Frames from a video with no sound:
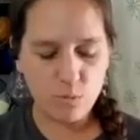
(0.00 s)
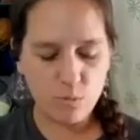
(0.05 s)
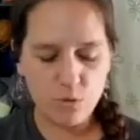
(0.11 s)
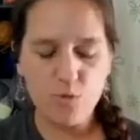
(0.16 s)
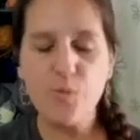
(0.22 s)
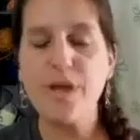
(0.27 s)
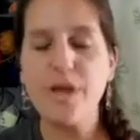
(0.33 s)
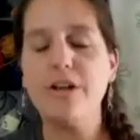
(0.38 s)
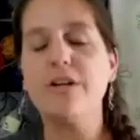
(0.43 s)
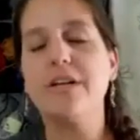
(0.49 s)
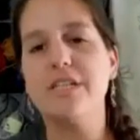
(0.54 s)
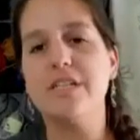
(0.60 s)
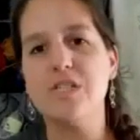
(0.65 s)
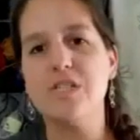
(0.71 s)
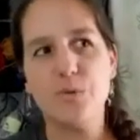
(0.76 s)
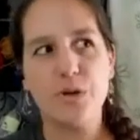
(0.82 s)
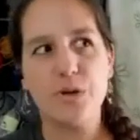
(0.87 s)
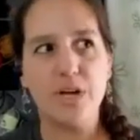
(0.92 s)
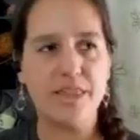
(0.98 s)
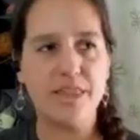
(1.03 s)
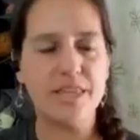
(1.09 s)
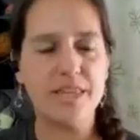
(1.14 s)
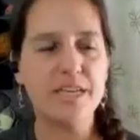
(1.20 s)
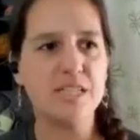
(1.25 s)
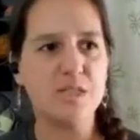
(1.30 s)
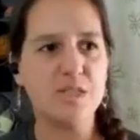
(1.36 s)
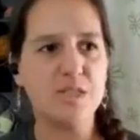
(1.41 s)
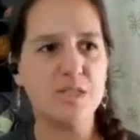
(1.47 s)
Ruth Bader Ginsburg, I
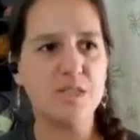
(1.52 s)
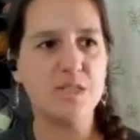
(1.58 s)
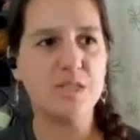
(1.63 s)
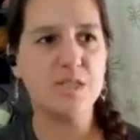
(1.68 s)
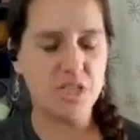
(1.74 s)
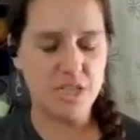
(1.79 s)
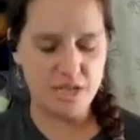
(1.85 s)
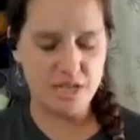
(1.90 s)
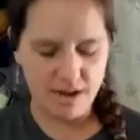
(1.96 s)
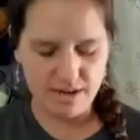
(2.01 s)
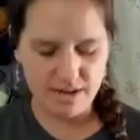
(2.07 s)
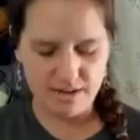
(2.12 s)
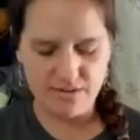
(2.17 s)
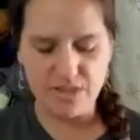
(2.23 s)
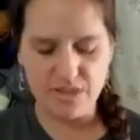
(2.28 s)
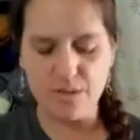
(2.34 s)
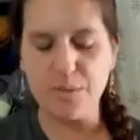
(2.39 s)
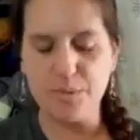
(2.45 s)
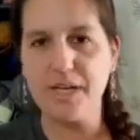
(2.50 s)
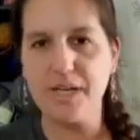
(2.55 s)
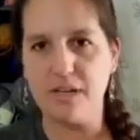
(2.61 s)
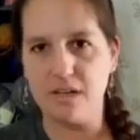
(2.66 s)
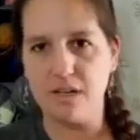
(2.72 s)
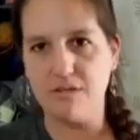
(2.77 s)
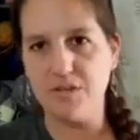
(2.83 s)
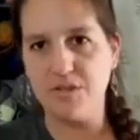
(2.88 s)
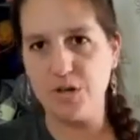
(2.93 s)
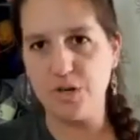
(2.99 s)
think especially kind of in the
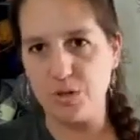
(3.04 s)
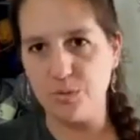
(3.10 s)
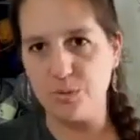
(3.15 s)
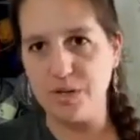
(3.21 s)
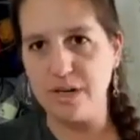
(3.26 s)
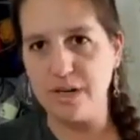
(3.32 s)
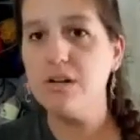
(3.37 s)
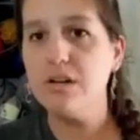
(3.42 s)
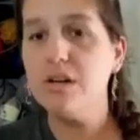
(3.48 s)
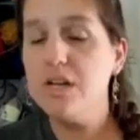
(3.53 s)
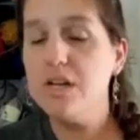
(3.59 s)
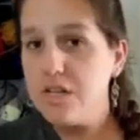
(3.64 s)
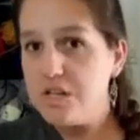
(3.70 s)
beginning of her career,